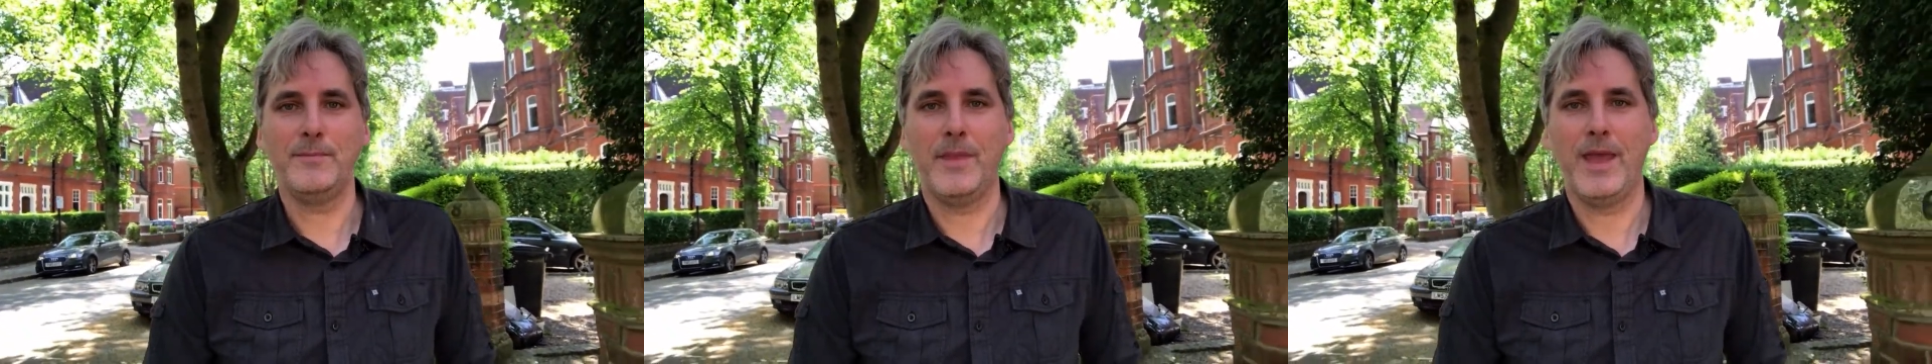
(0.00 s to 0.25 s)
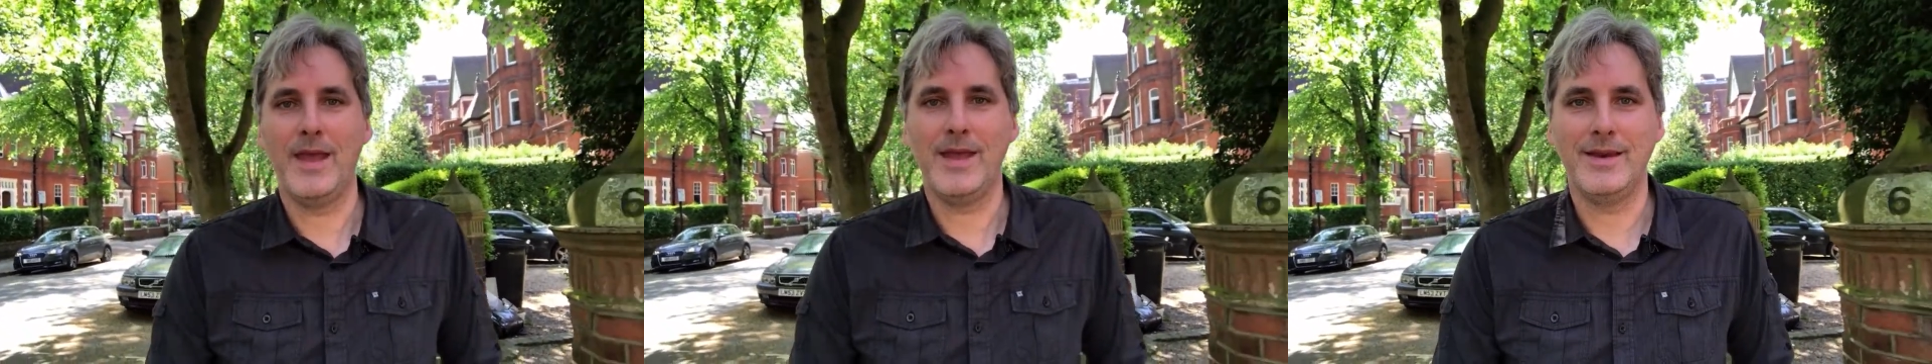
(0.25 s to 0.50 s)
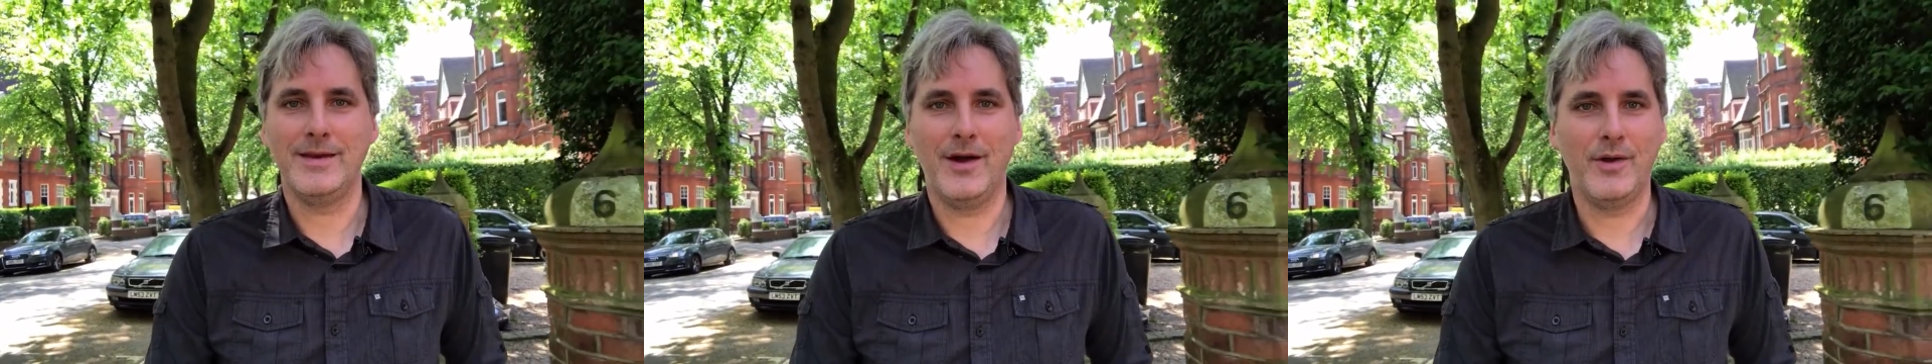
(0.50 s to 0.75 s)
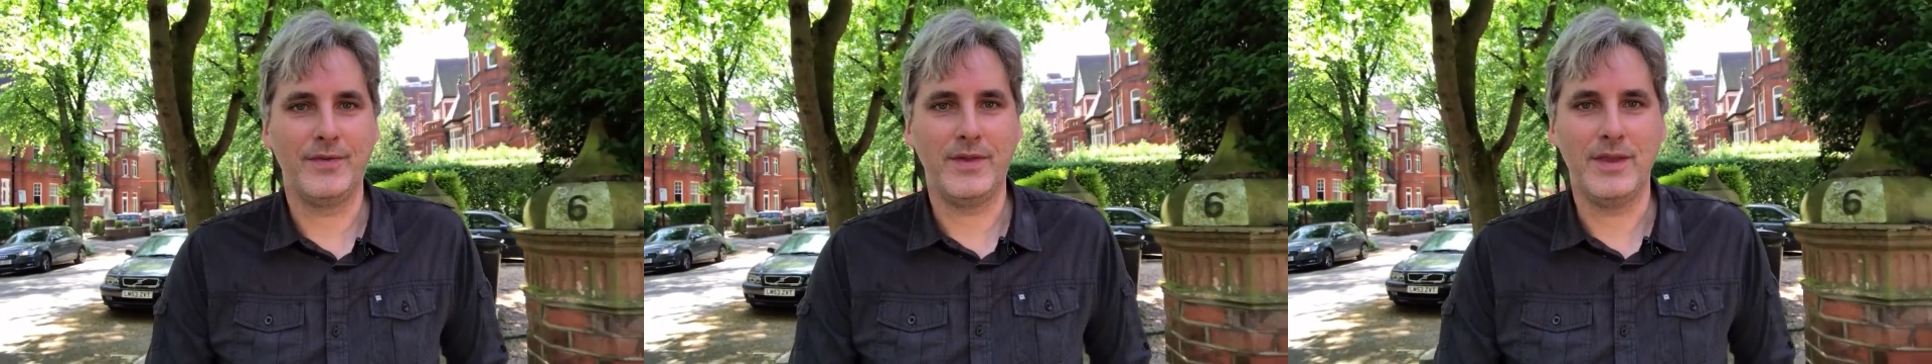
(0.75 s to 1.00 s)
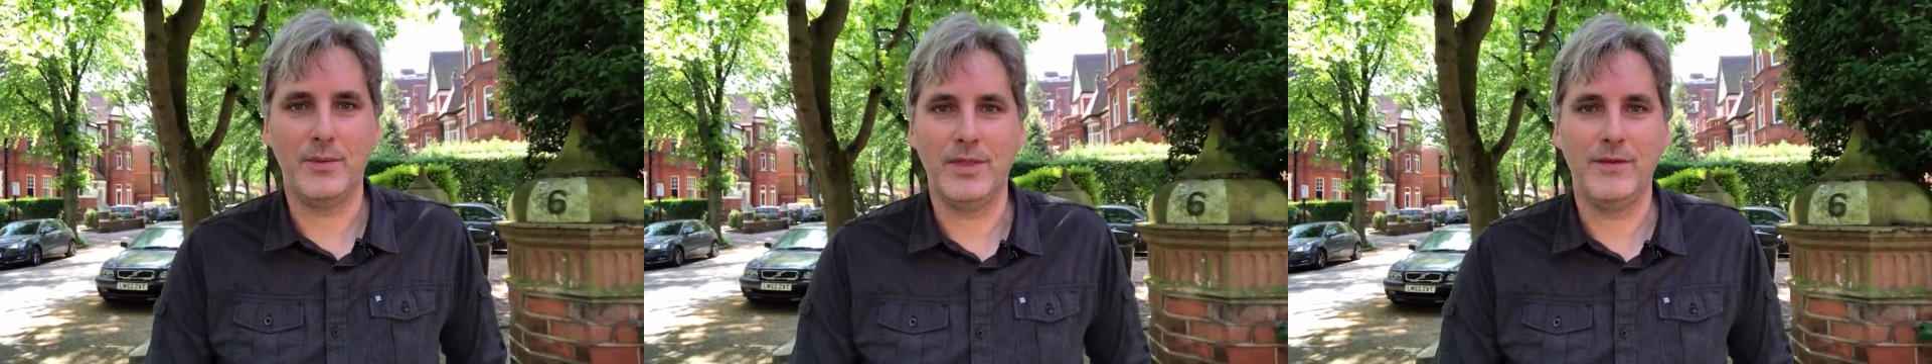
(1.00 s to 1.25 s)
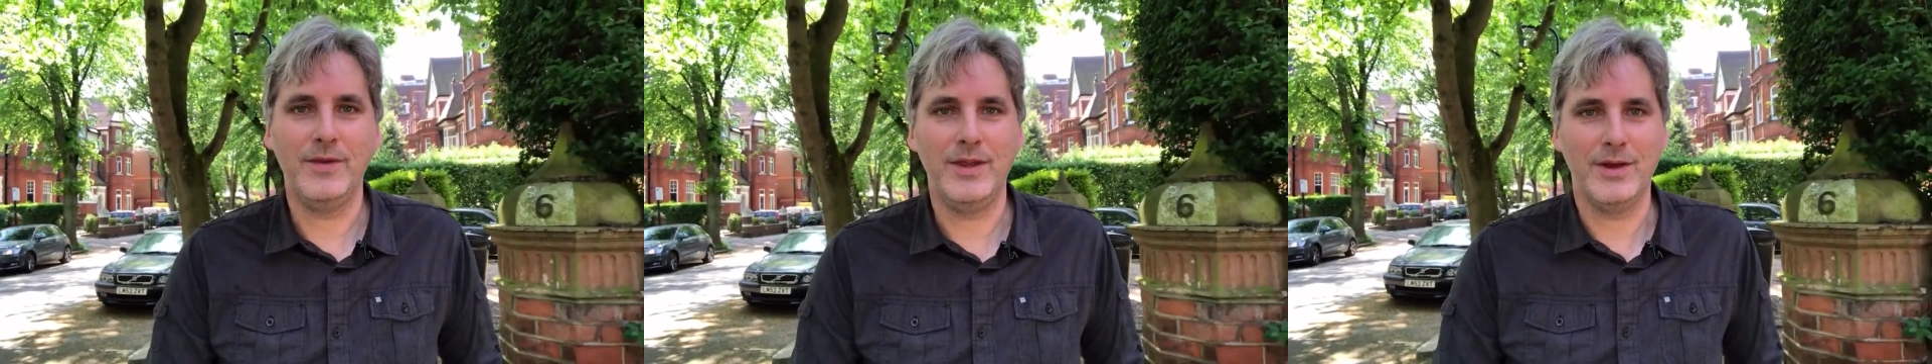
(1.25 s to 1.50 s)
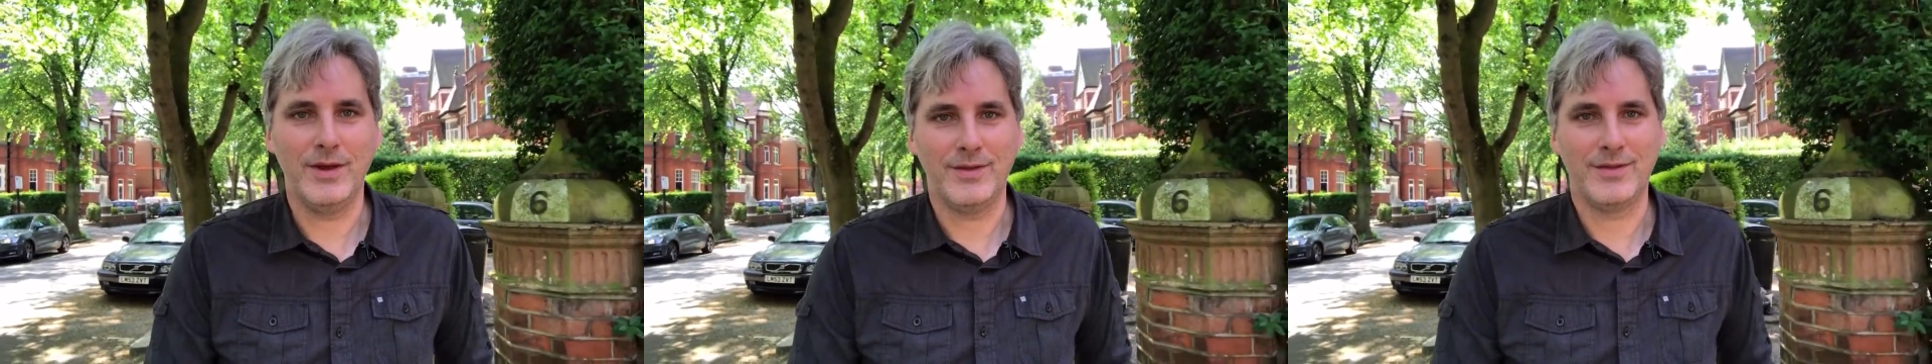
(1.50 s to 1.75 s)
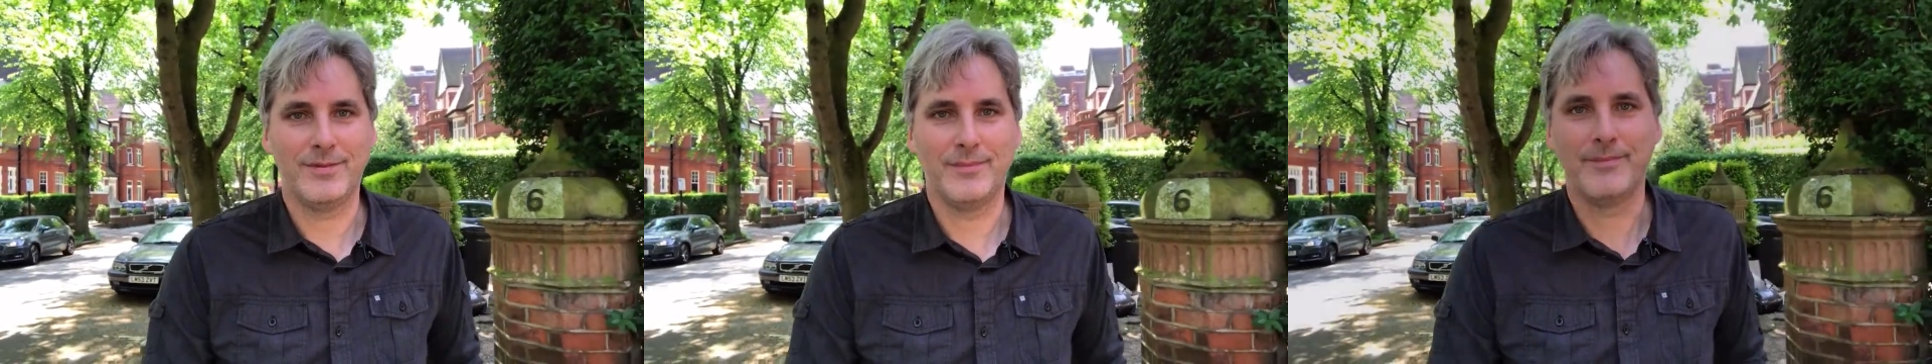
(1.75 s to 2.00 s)
and I'll see you in the
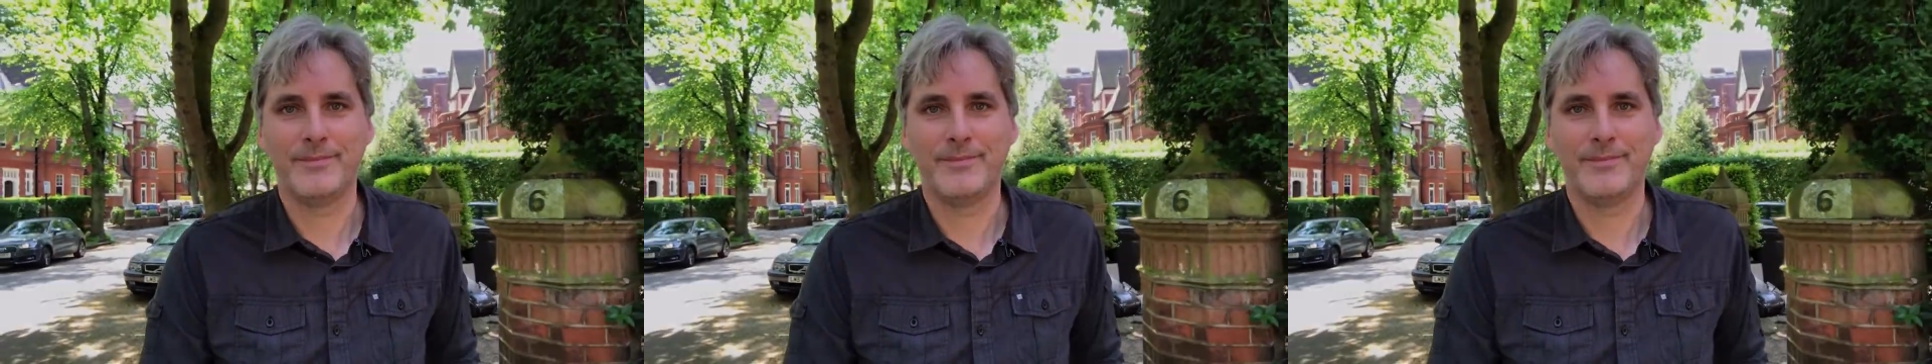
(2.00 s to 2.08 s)
videos.